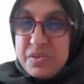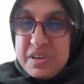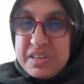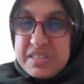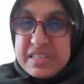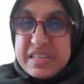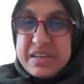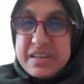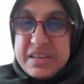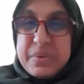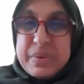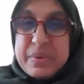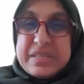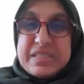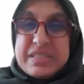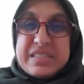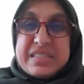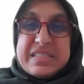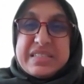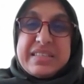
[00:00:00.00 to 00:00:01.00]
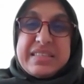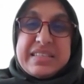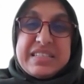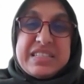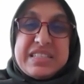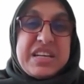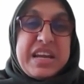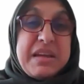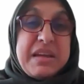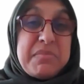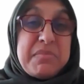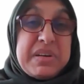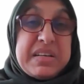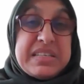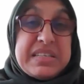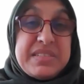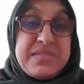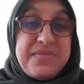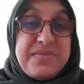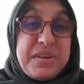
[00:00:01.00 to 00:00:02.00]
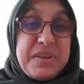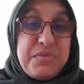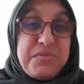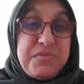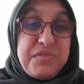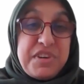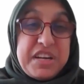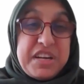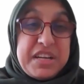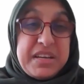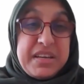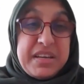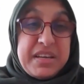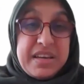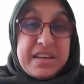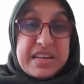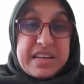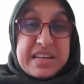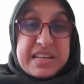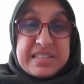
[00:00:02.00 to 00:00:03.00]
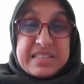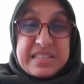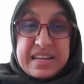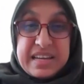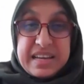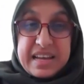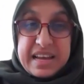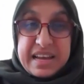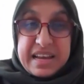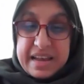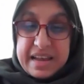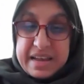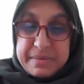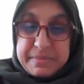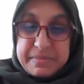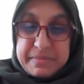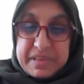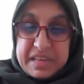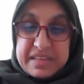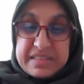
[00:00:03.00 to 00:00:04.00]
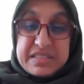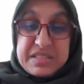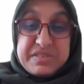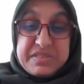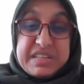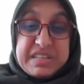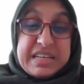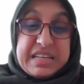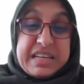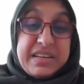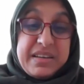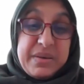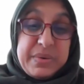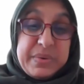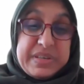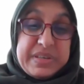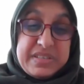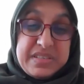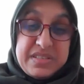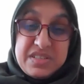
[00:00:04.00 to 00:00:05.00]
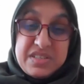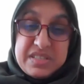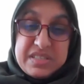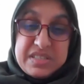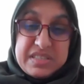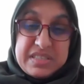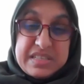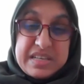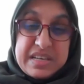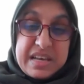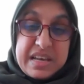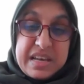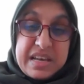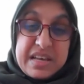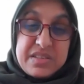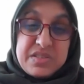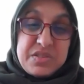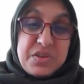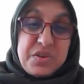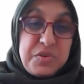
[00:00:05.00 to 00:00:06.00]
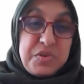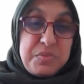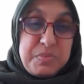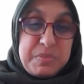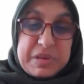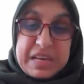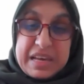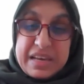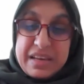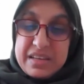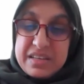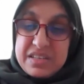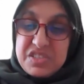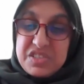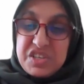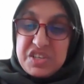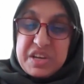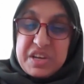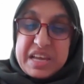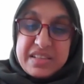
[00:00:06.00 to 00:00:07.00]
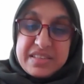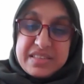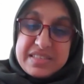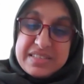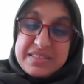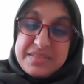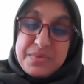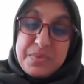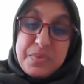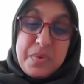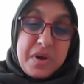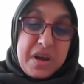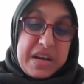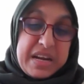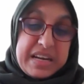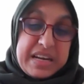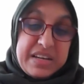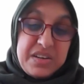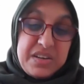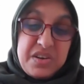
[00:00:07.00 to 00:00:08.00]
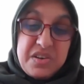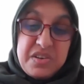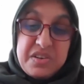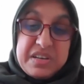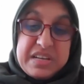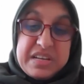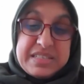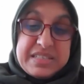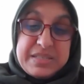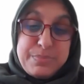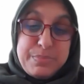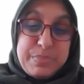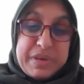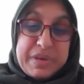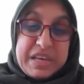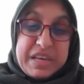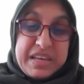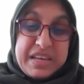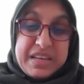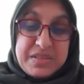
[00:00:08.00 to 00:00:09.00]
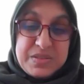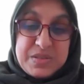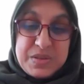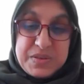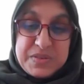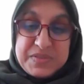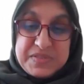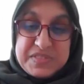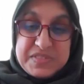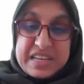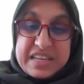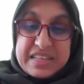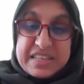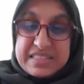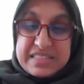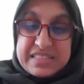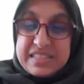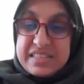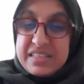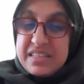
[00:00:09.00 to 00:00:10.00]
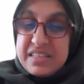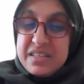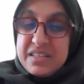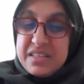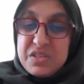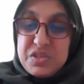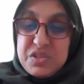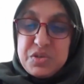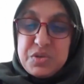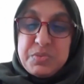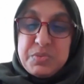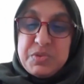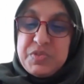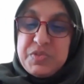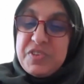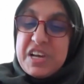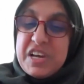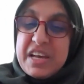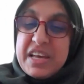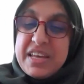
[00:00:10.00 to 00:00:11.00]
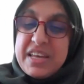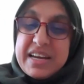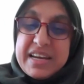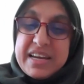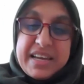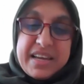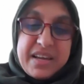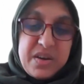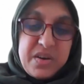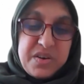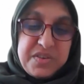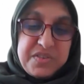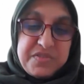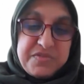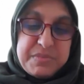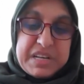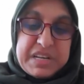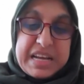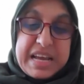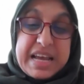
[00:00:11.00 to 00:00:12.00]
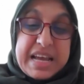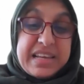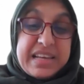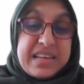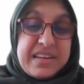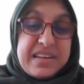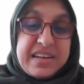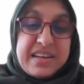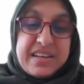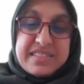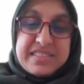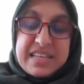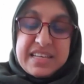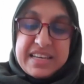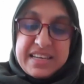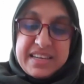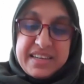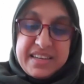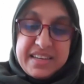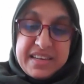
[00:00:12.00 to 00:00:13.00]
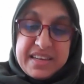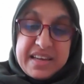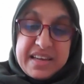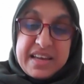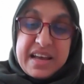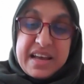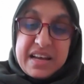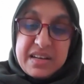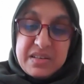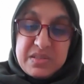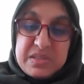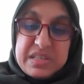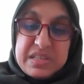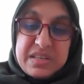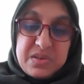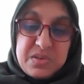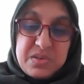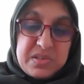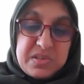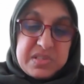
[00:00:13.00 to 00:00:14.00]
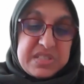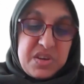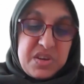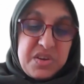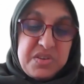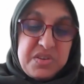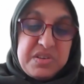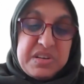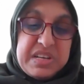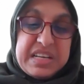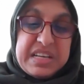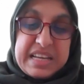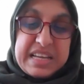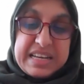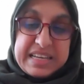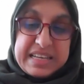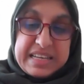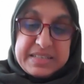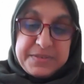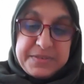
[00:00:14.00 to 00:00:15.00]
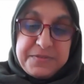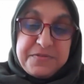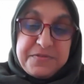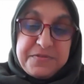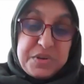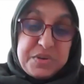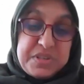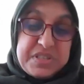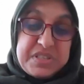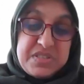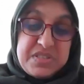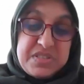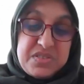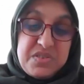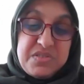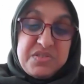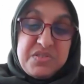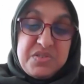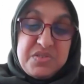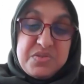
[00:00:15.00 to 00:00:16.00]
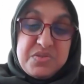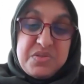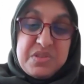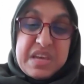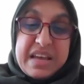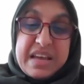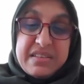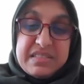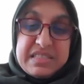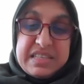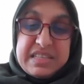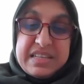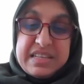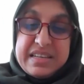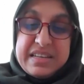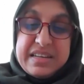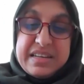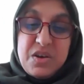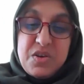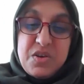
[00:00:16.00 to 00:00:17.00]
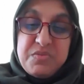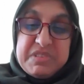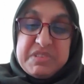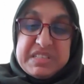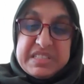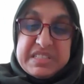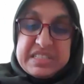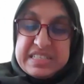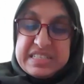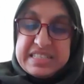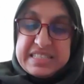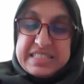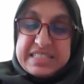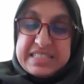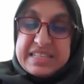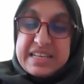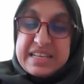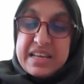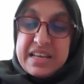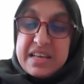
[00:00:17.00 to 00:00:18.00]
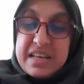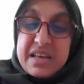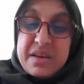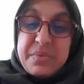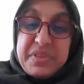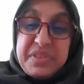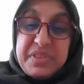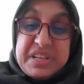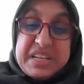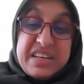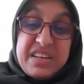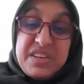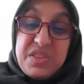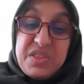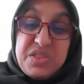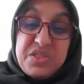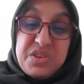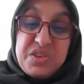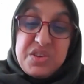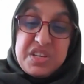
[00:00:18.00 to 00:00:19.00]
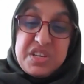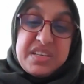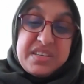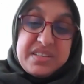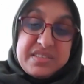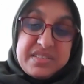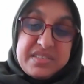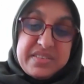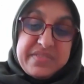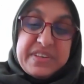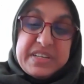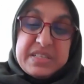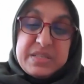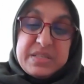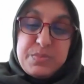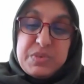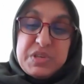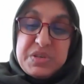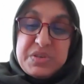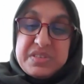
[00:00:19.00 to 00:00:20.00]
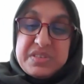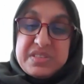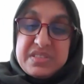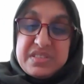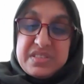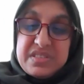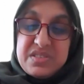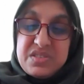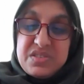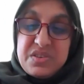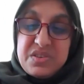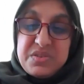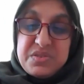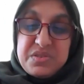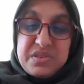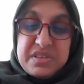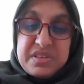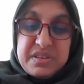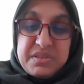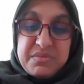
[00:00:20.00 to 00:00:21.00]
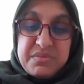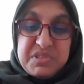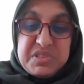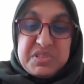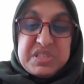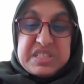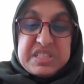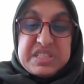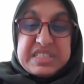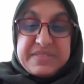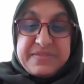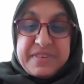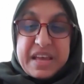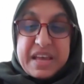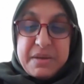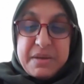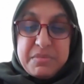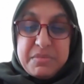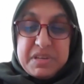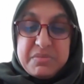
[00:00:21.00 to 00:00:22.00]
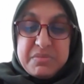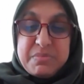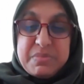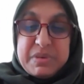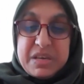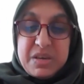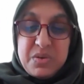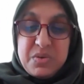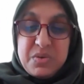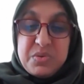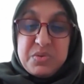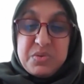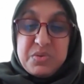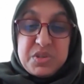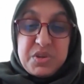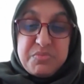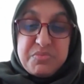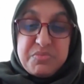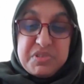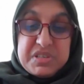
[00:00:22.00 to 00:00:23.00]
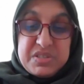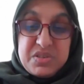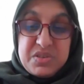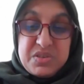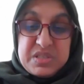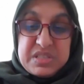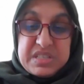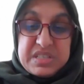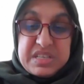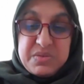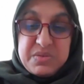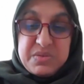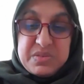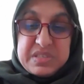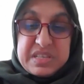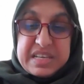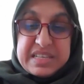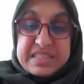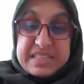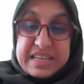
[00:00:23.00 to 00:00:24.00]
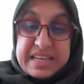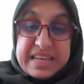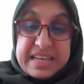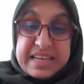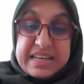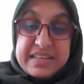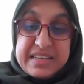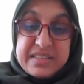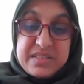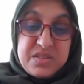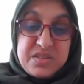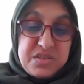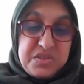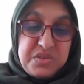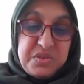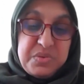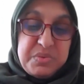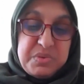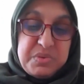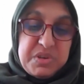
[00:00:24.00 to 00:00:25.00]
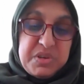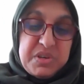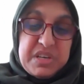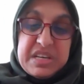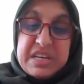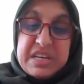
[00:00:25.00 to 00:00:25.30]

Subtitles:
I see a question in the chat. Please feel free to enter in any questions. So Bianca Johanson, widely known as B, serves as the tunu whakaaro of Manaaki Rangatahi, Aotearoa's only collective focused on youth housing and homelessness. With nearly 30 years of experience in social and community development, B also brings her skills as a healer to her work.